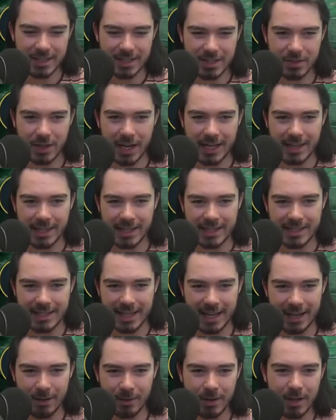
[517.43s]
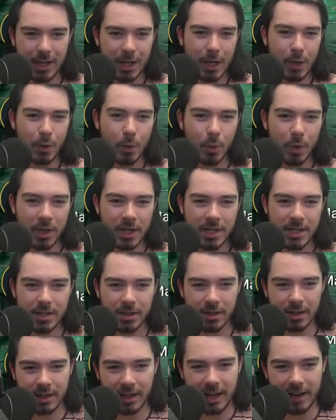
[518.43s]
Strengthen is out. One
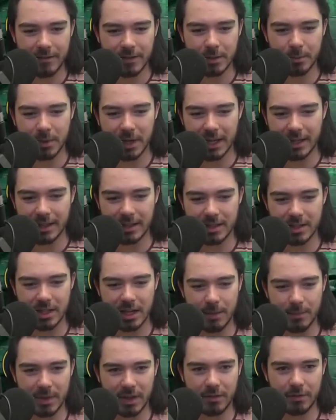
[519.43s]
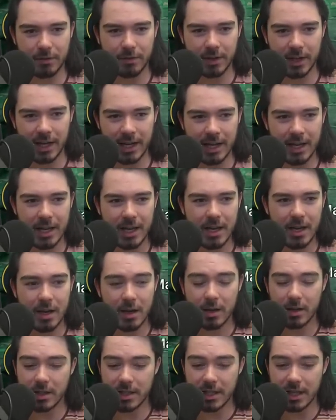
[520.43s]
turn left to break this champion free.
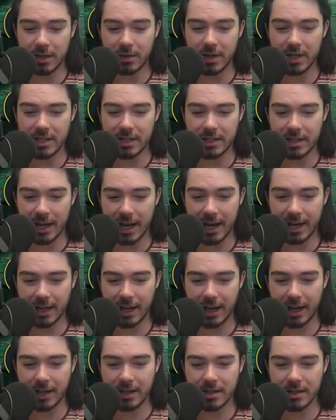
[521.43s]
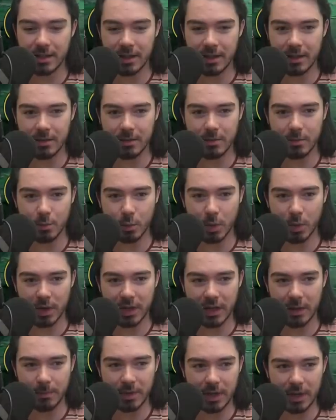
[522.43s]
Decrease attack, actually
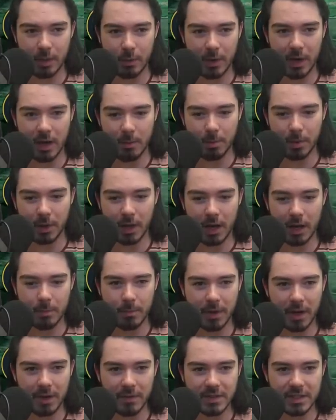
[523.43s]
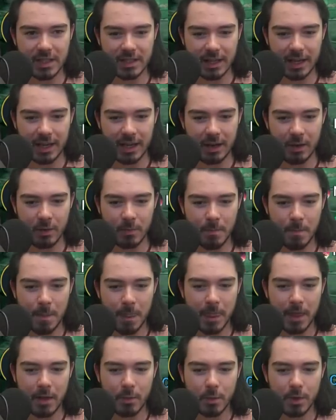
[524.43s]
working pretty well. Block buffs is out.
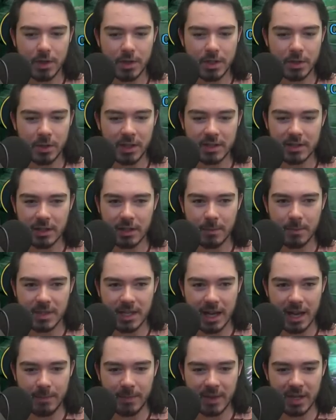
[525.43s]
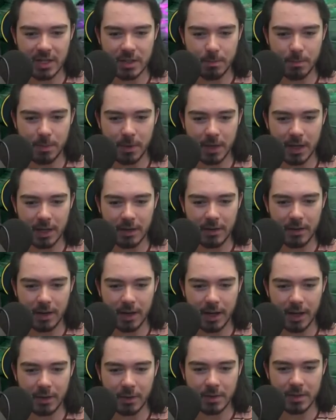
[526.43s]
We're doing some damage, but
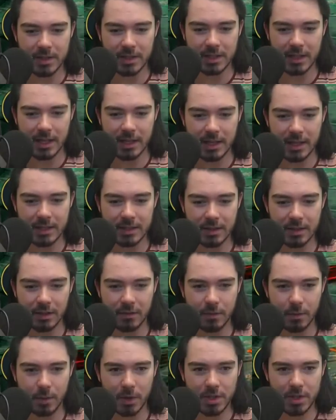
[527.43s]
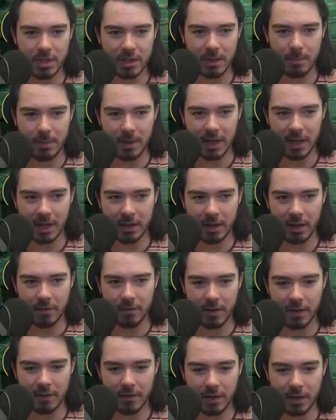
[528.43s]
I don't see this, unfortunately, being
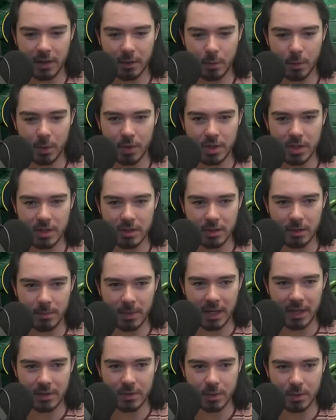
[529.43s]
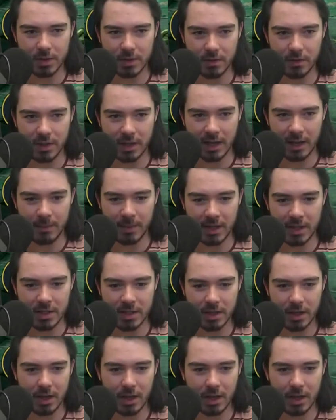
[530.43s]
enough. I feel like Wuji's our main source of damage.